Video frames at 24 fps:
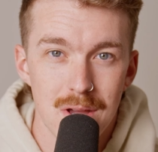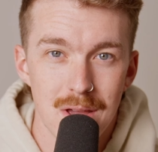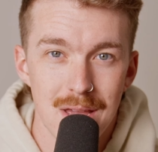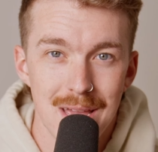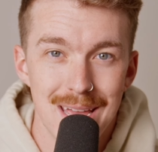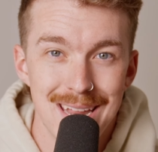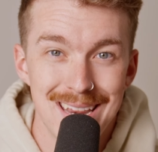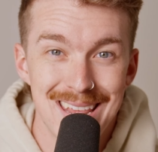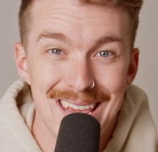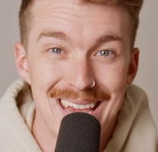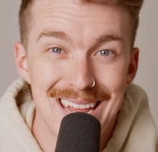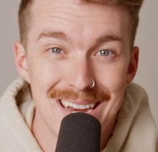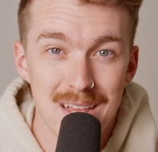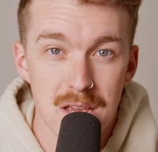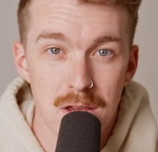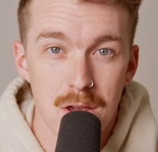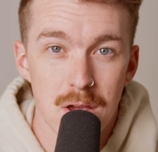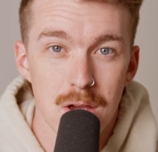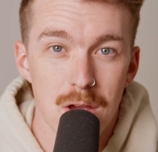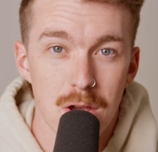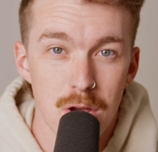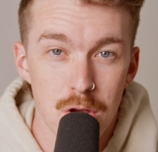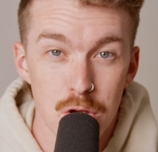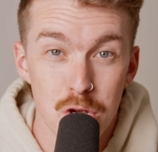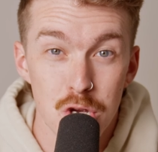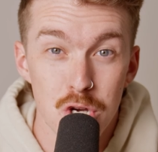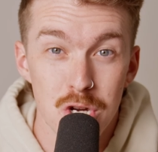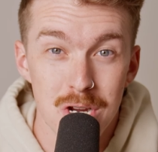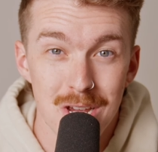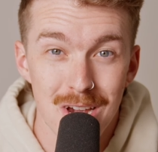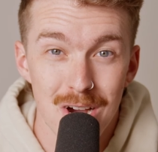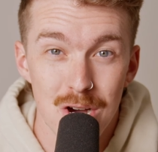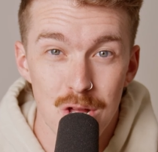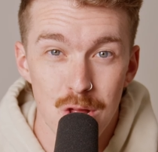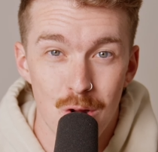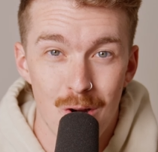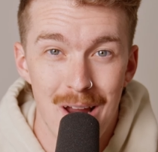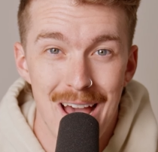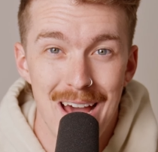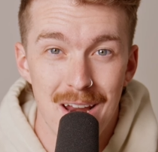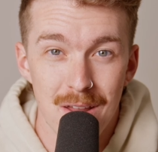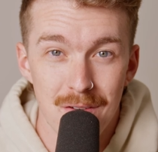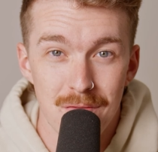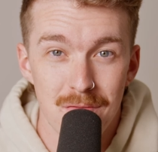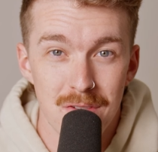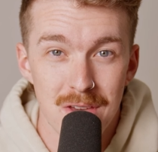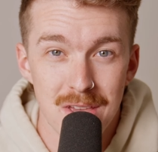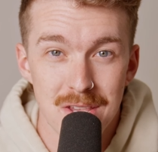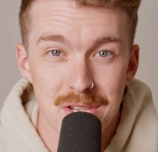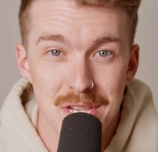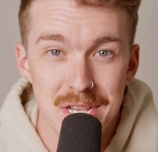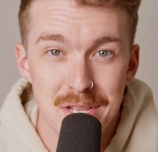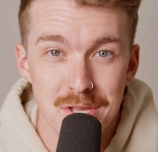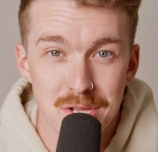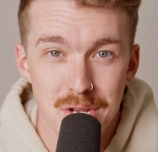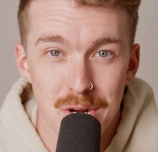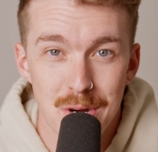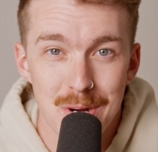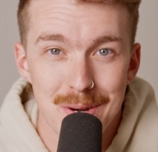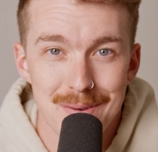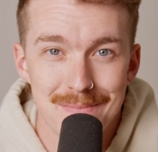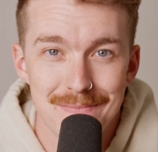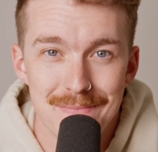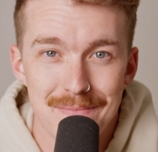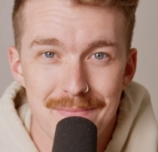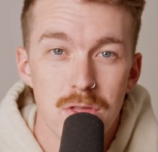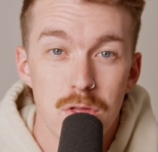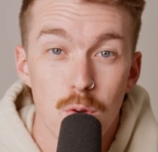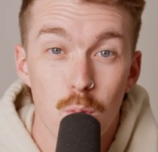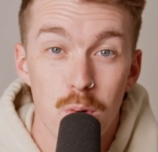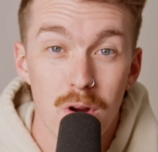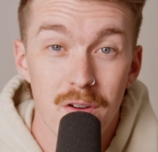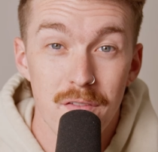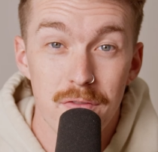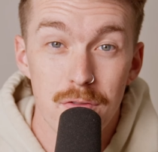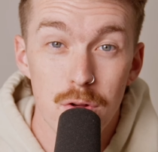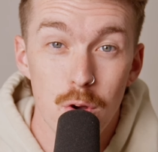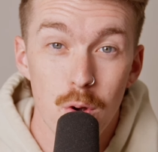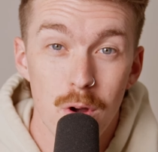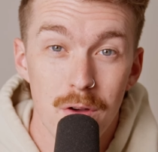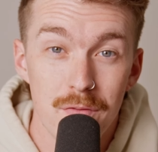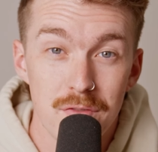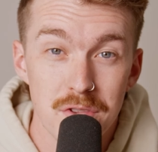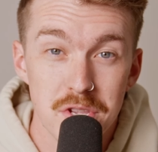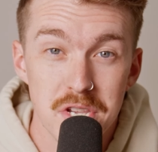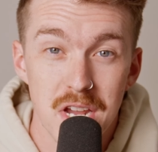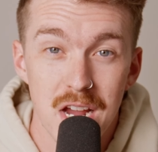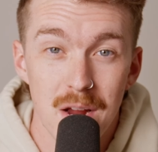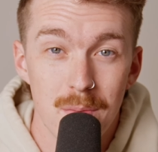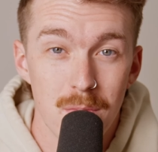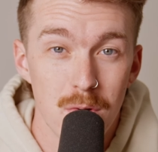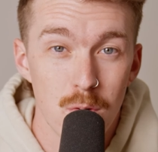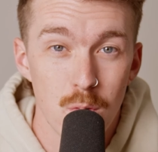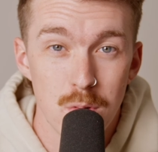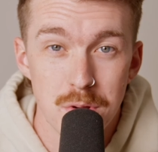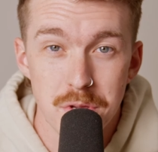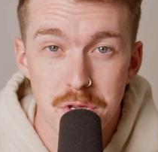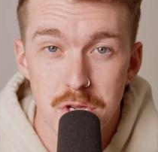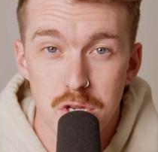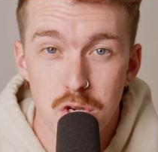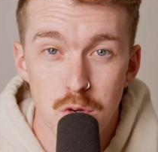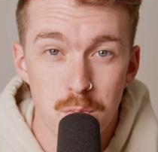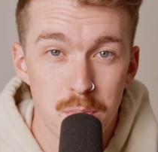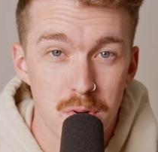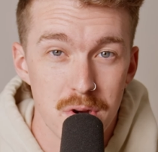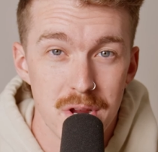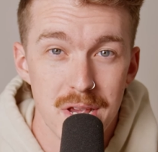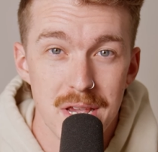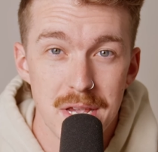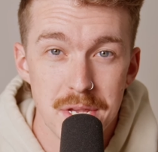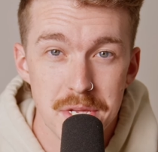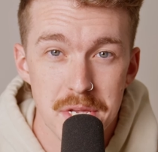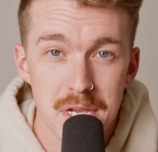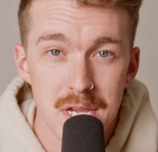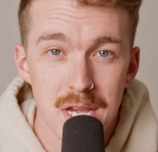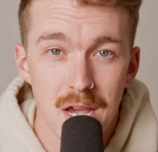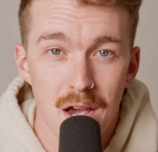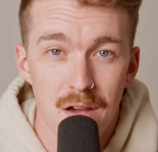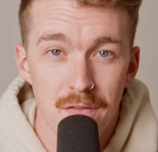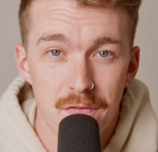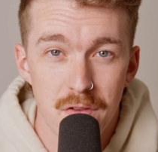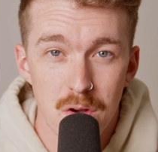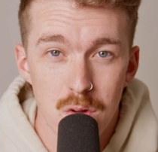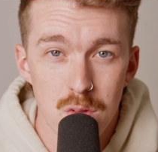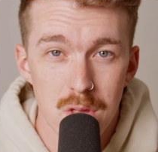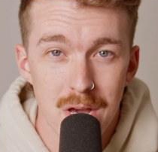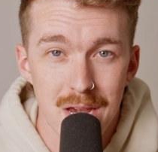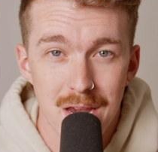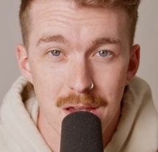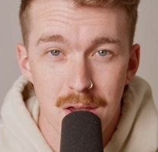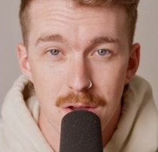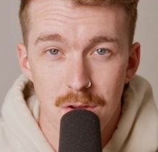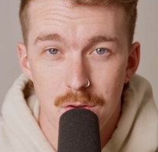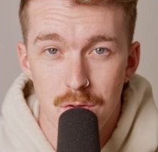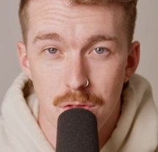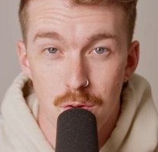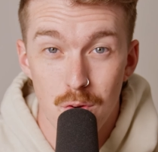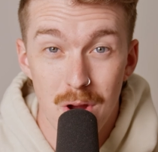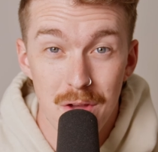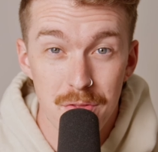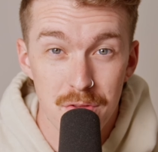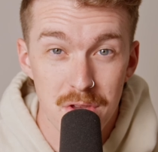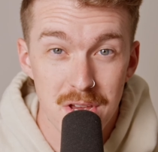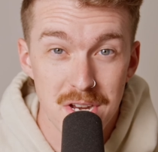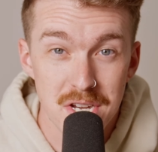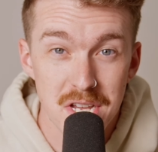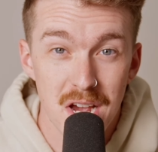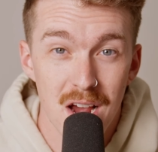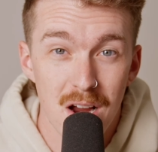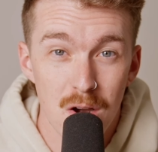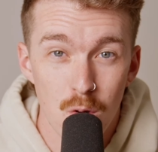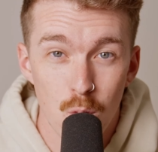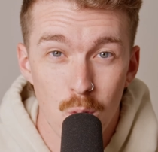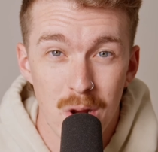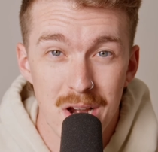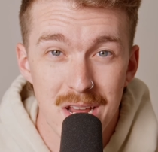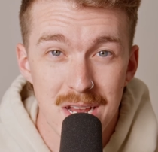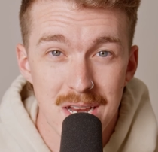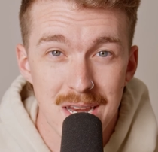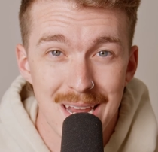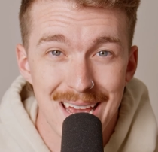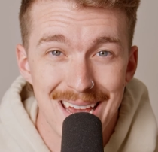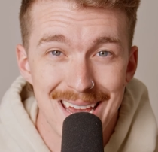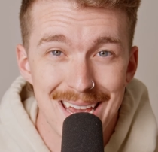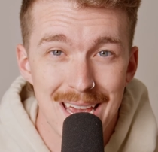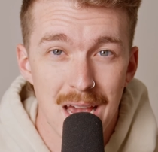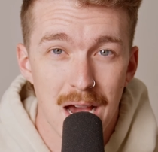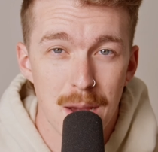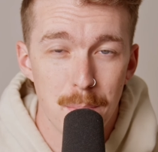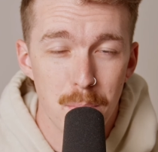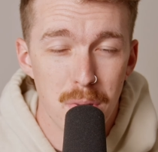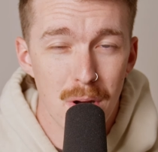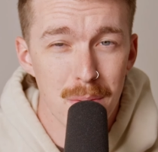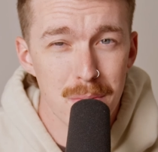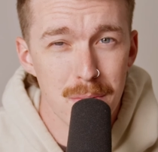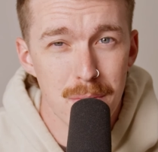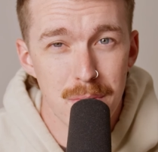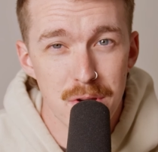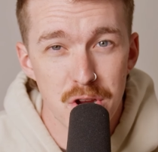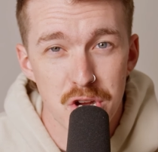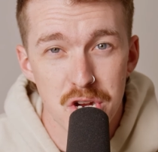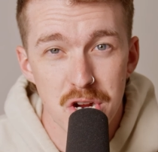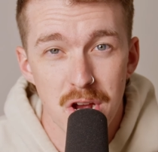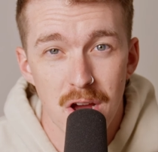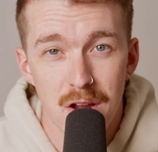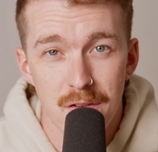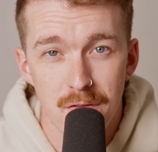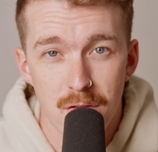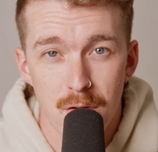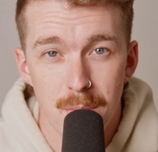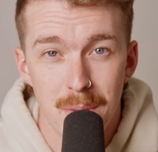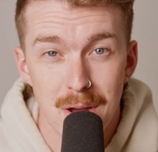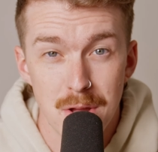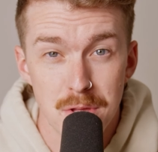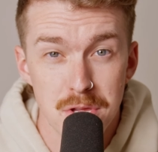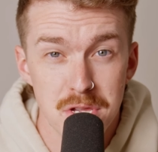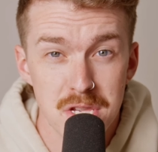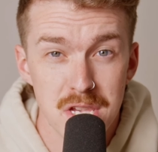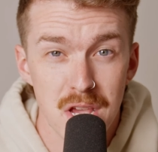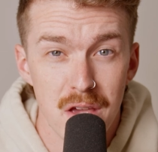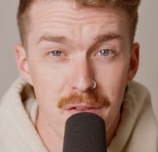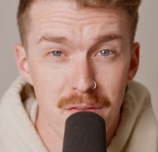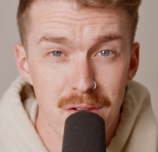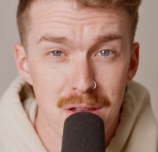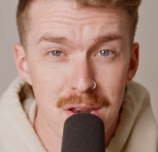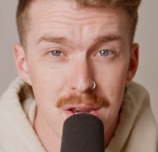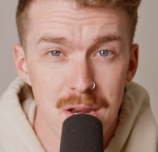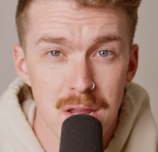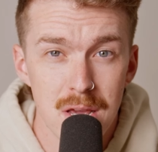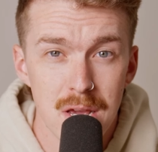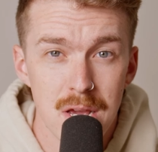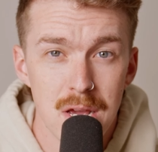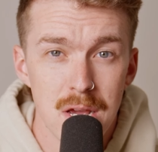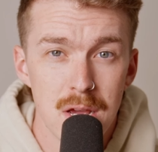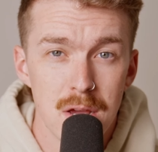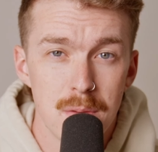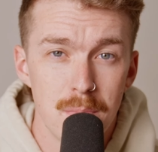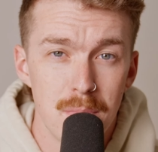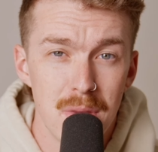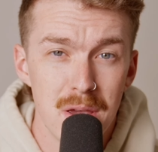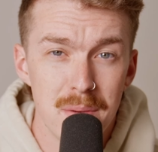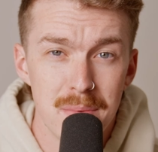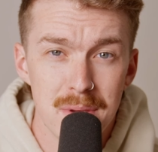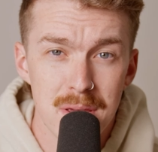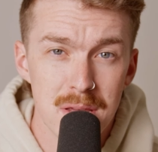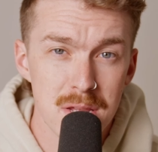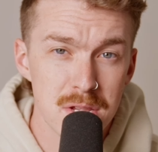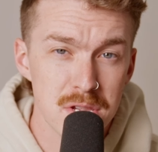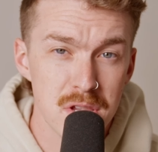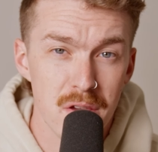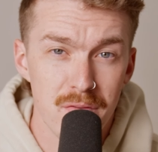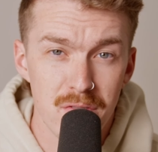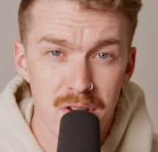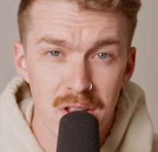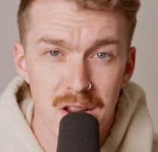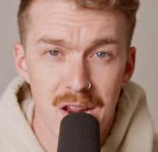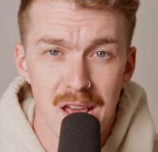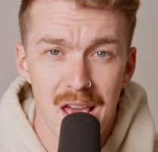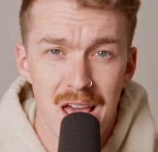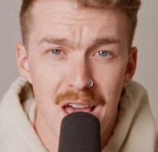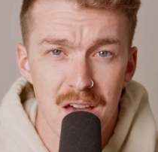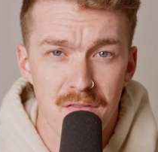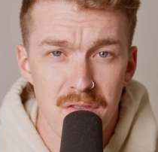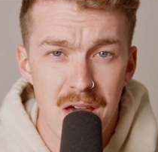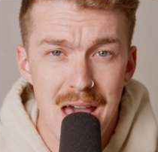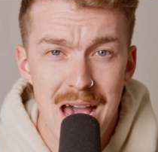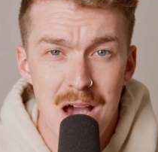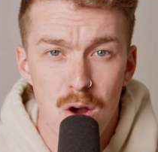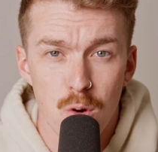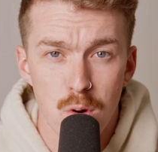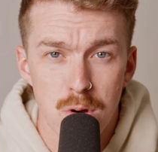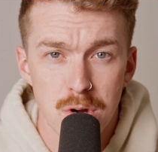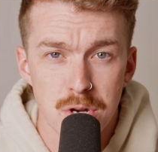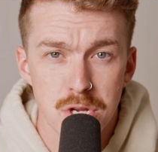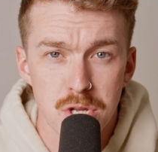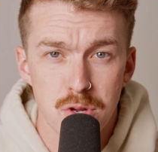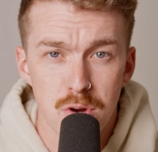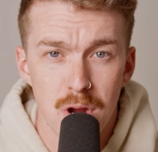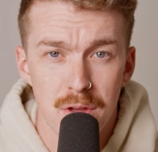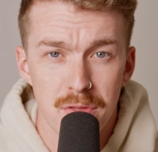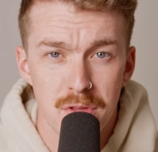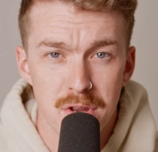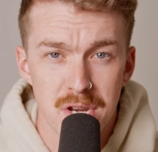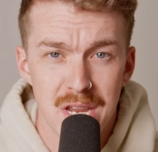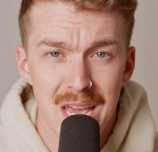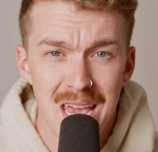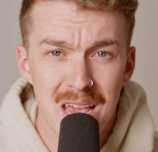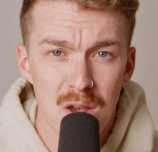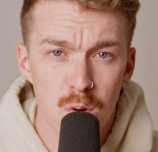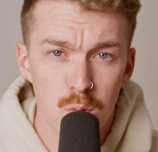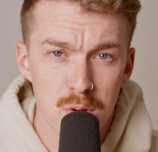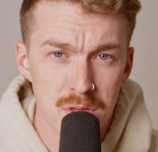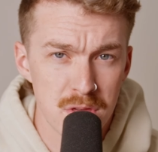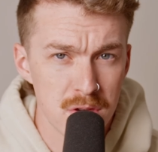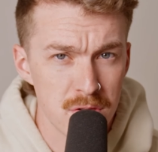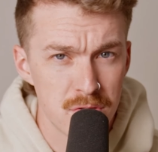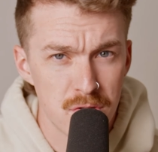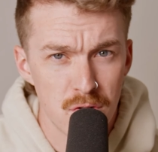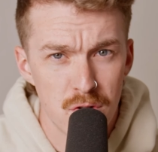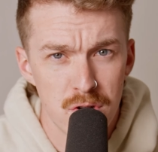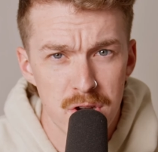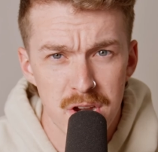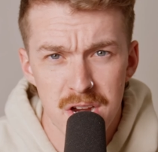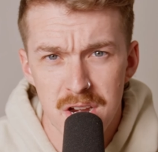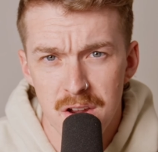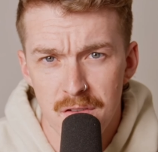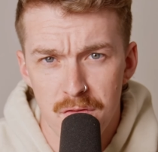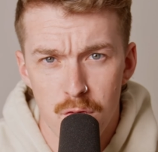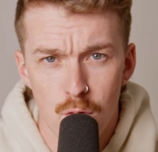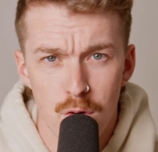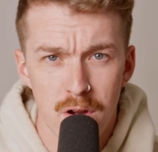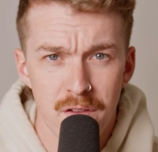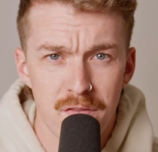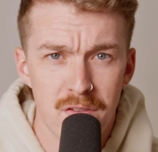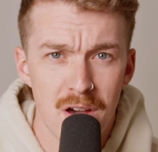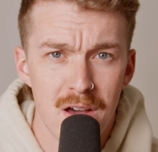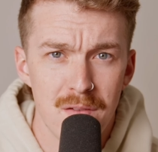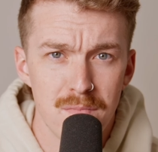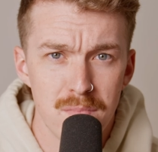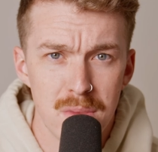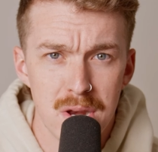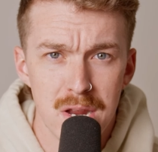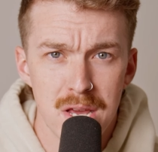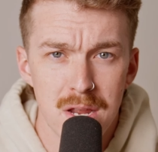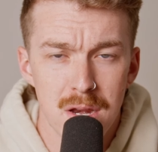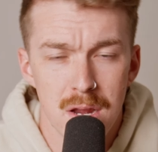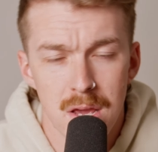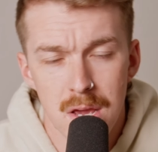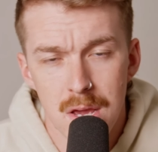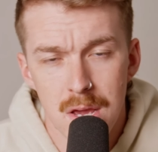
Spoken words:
in getting a good color out of this sensor. The workflow of this camera was super easy. I felt like throughout the entire wedding day, I probably shot for about 7, maybe 7.5 hours throughout the day with a 30 to 45 minute